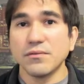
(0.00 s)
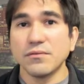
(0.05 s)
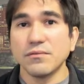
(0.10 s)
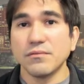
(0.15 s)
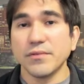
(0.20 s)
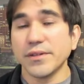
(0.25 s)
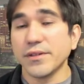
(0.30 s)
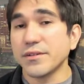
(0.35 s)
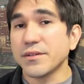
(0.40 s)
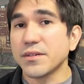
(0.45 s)

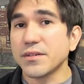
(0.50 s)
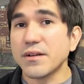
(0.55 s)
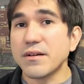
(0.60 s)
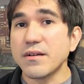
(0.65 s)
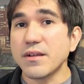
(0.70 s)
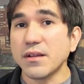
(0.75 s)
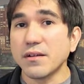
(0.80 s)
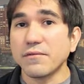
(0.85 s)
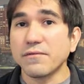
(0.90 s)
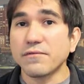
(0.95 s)
When you're
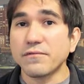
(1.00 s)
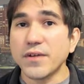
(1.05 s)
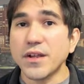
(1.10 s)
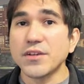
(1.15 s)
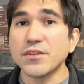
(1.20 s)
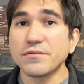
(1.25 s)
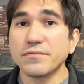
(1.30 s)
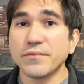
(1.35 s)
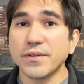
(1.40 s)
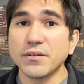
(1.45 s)
starting a
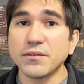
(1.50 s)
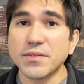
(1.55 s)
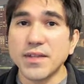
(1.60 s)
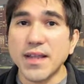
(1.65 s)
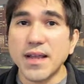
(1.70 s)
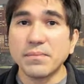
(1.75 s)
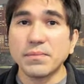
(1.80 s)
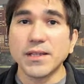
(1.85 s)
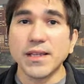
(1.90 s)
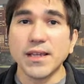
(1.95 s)
fresh Rails
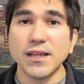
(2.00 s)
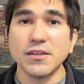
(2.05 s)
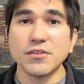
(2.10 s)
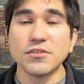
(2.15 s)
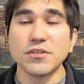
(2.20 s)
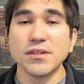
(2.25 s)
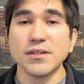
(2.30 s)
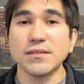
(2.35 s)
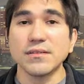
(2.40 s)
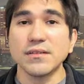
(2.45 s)

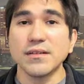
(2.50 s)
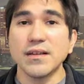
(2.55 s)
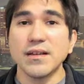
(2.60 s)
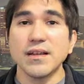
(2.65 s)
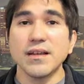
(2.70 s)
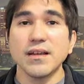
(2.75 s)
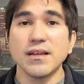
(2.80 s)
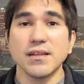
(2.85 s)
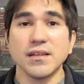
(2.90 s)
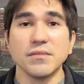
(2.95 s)
application,
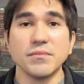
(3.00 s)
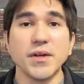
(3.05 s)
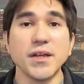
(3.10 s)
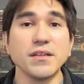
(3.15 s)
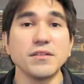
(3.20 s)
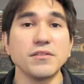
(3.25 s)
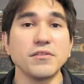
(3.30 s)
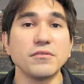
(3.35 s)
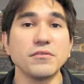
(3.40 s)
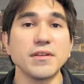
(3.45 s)
you
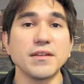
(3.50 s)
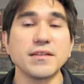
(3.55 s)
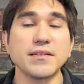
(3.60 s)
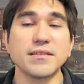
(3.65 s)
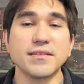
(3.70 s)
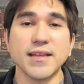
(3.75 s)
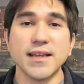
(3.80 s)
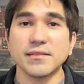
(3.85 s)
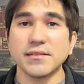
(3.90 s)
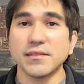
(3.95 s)
might
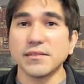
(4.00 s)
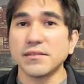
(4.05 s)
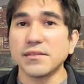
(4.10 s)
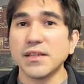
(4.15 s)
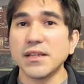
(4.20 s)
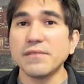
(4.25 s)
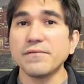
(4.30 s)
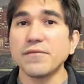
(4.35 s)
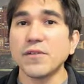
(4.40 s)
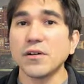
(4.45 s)
notice that the
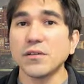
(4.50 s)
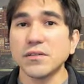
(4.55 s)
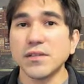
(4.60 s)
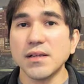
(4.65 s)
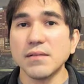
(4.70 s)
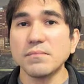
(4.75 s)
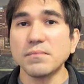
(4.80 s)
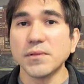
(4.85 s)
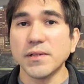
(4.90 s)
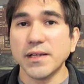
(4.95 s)
default
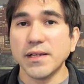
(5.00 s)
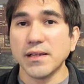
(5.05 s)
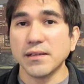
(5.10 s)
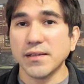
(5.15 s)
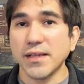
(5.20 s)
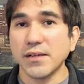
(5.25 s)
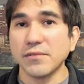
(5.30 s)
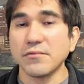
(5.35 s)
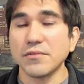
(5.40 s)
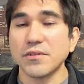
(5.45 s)
templating
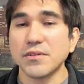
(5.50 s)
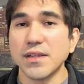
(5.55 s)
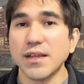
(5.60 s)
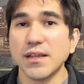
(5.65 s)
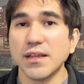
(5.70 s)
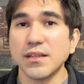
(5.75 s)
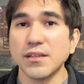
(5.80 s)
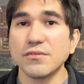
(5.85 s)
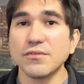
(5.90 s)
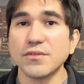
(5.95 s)
language
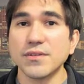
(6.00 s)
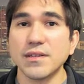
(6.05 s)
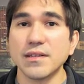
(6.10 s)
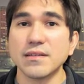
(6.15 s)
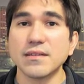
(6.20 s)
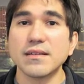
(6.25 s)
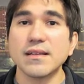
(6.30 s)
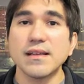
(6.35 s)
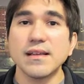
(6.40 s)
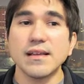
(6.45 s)
that it
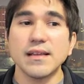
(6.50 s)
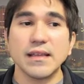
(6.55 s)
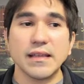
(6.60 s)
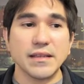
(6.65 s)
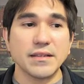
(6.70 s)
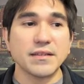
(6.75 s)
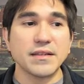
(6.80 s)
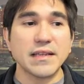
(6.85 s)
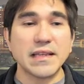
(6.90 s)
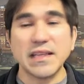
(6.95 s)
uses
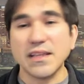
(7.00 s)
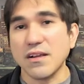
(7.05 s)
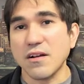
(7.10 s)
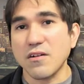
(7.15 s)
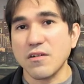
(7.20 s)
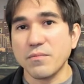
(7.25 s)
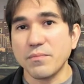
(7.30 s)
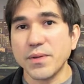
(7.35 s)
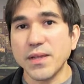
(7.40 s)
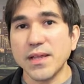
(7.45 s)
is
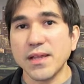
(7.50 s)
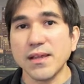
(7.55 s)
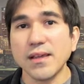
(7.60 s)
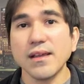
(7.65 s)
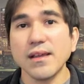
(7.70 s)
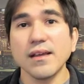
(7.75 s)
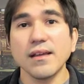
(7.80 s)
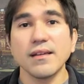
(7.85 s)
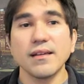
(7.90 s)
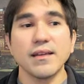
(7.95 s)

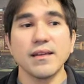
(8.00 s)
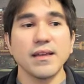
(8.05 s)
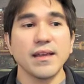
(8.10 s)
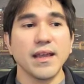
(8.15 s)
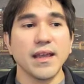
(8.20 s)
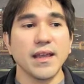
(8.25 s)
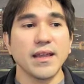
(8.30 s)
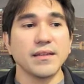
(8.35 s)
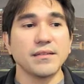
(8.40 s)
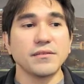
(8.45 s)
ERB,
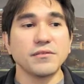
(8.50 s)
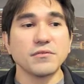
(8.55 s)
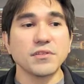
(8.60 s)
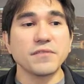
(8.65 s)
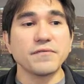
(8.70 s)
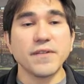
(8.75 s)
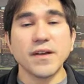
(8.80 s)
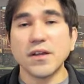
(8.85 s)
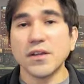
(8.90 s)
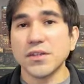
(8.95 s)
and
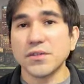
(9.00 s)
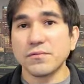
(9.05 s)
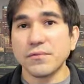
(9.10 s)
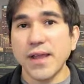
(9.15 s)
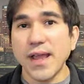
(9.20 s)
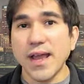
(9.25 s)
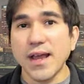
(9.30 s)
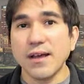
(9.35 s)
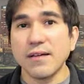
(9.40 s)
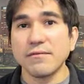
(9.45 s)
those files will
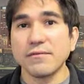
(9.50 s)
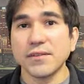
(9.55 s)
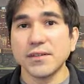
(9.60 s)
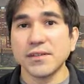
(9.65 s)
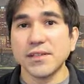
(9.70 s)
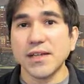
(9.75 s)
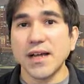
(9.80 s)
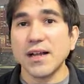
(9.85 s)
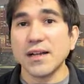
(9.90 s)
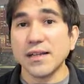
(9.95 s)
have
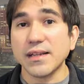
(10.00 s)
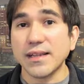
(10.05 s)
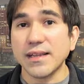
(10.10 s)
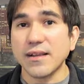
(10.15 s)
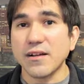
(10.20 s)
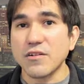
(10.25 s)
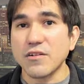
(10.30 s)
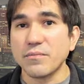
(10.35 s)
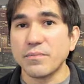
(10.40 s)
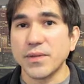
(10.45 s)
the
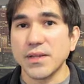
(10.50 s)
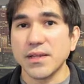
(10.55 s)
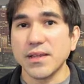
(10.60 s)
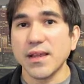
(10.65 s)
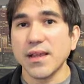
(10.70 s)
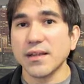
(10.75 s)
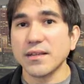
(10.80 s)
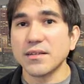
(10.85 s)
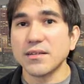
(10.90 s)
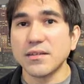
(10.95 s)
.erb
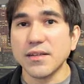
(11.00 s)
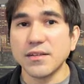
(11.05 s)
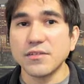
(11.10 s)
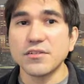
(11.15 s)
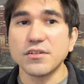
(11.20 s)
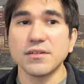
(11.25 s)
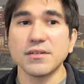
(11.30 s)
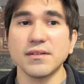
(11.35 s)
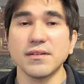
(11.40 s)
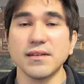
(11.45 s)

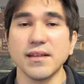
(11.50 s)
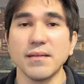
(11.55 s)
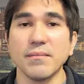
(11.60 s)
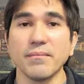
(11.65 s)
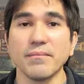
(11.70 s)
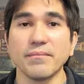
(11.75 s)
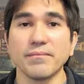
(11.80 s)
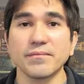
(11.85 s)
extension to them.